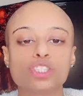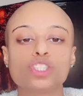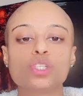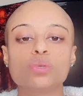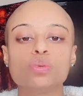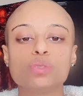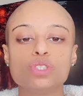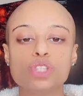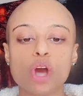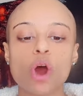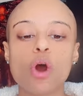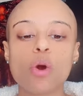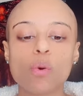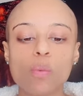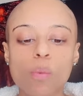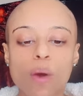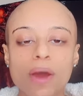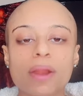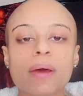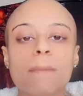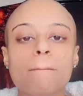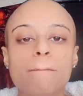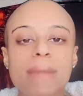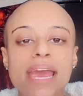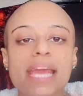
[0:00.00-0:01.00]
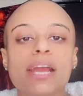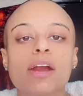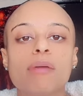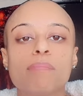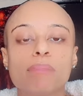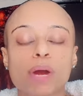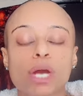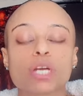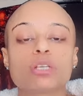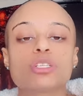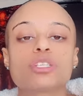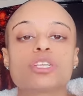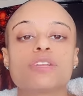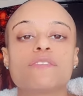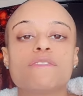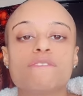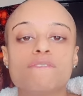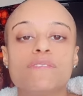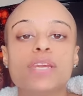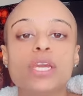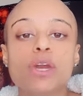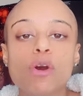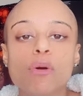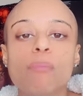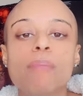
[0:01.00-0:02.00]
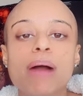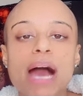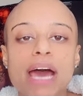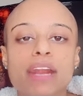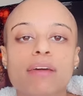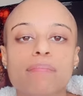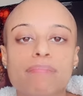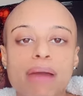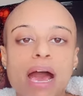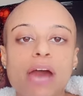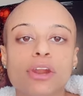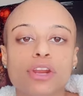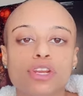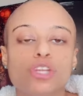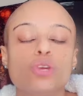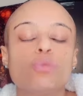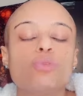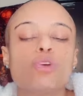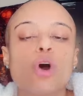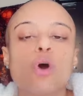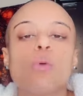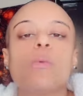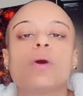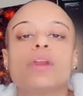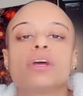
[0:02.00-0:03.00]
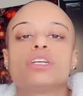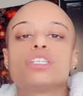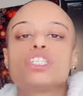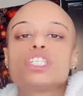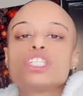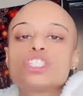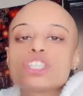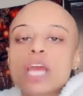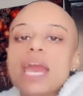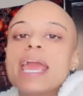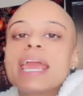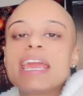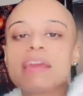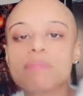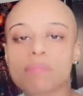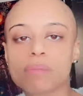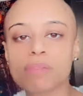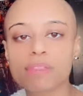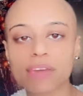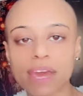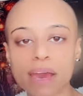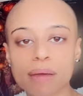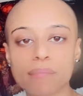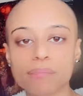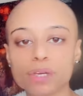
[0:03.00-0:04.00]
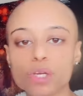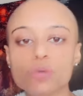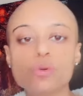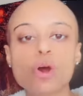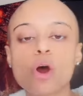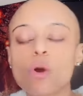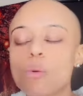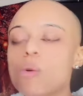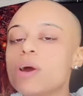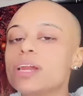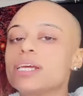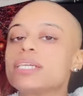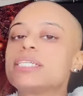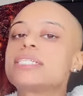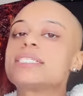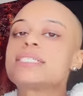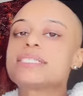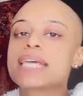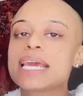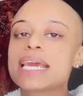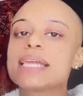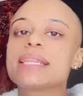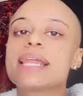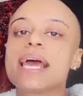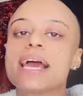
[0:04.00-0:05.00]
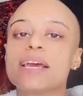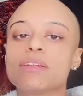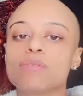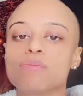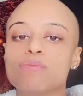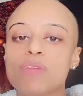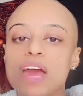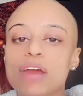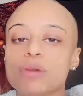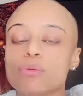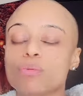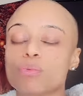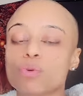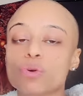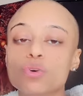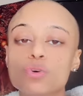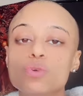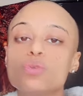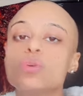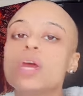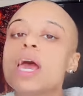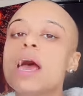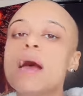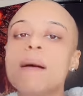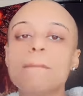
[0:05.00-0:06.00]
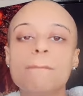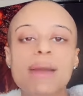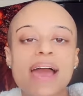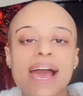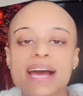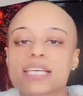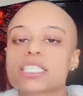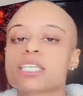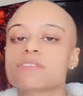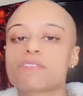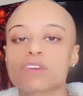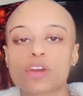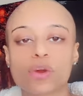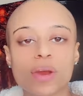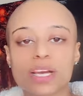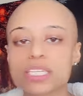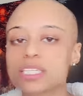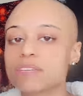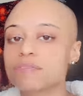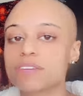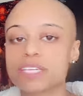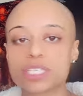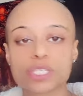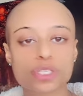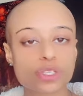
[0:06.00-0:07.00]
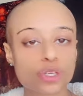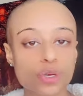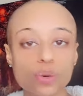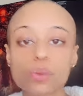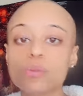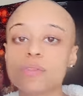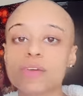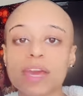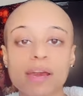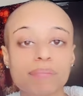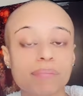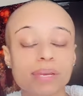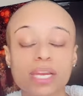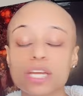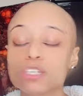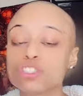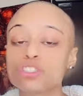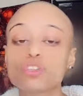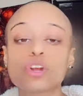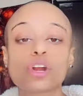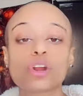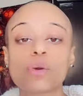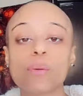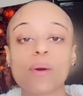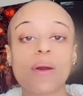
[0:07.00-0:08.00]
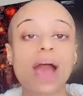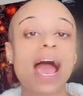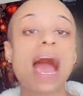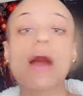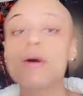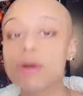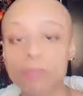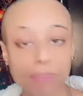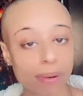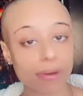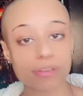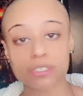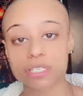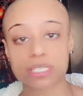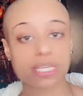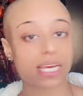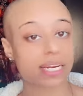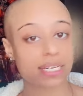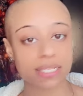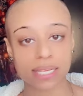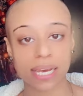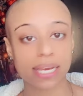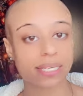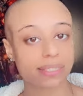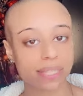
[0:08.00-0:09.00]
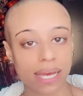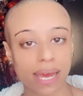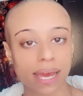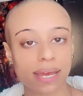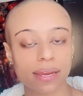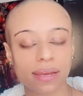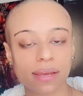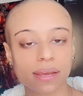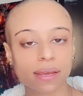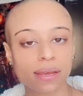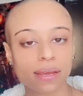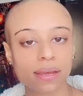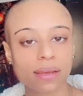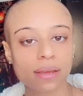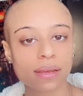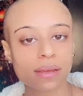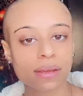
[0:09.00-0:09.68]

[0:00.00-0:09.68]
but you don't want to make a person feel bad about it. You don't want to shame them. You don't want to say that that rude passive aggressiveness to them because you don't know how a person's going to take that.